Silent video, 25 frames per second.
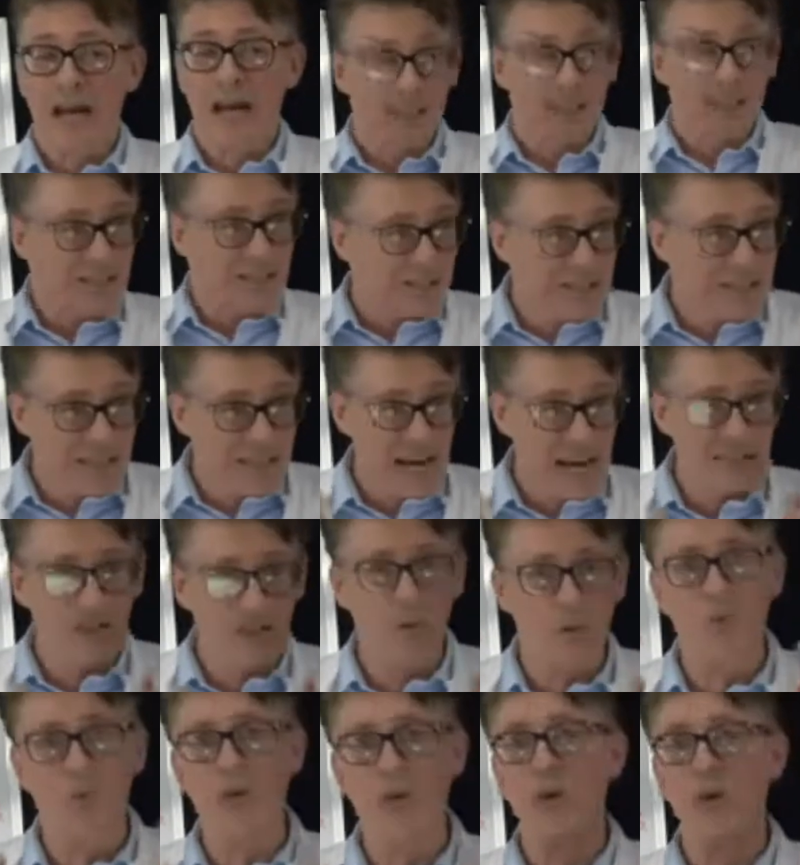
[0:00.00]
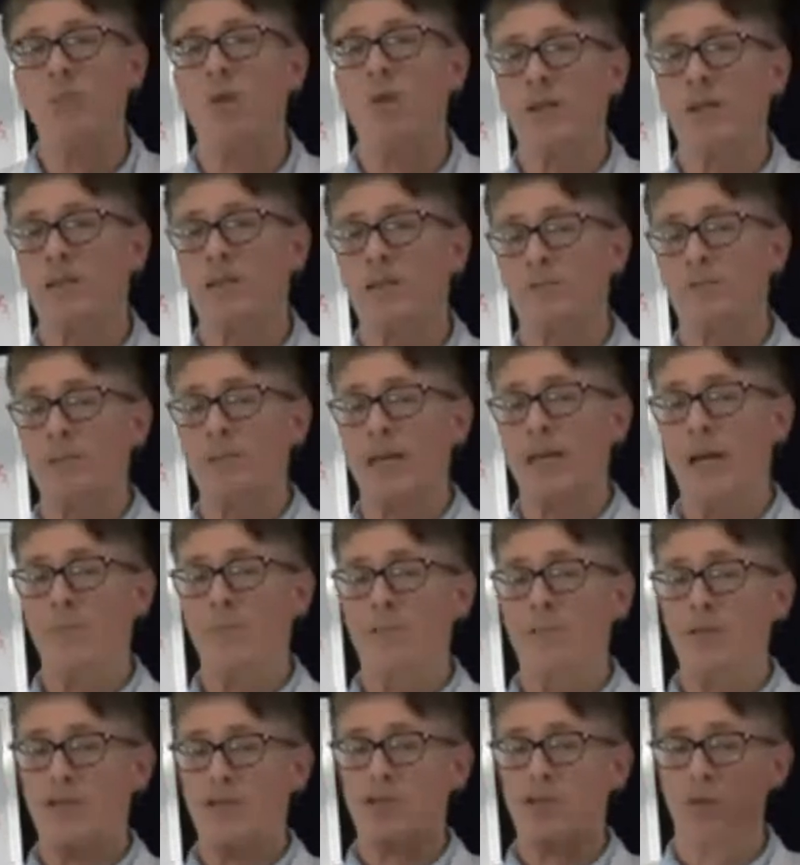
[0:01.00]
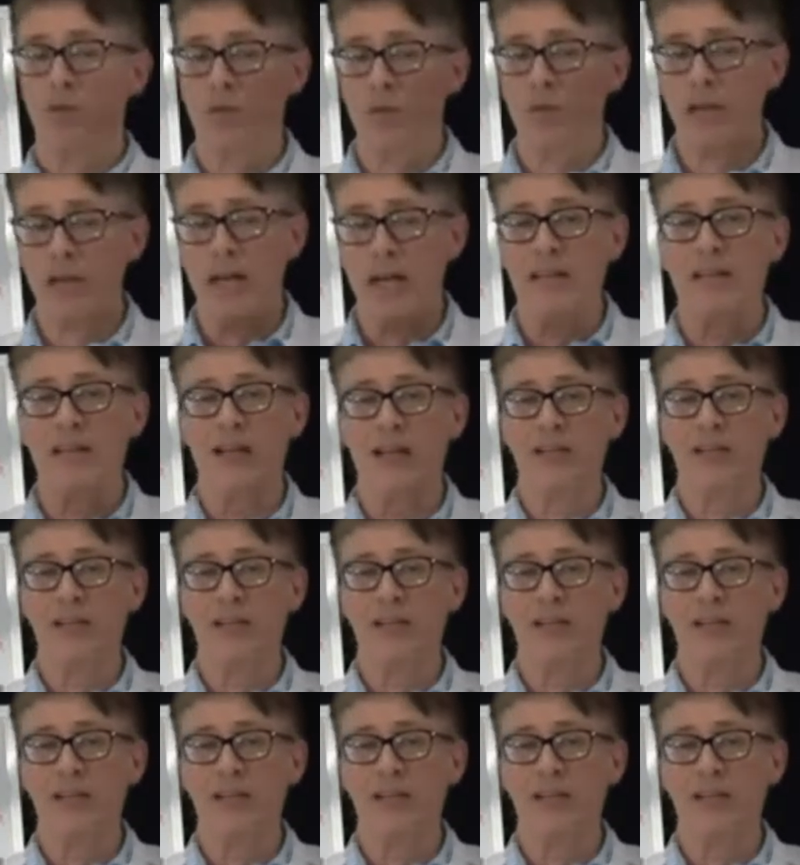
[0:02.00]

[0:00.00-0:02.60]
And together, we wanted to be able to create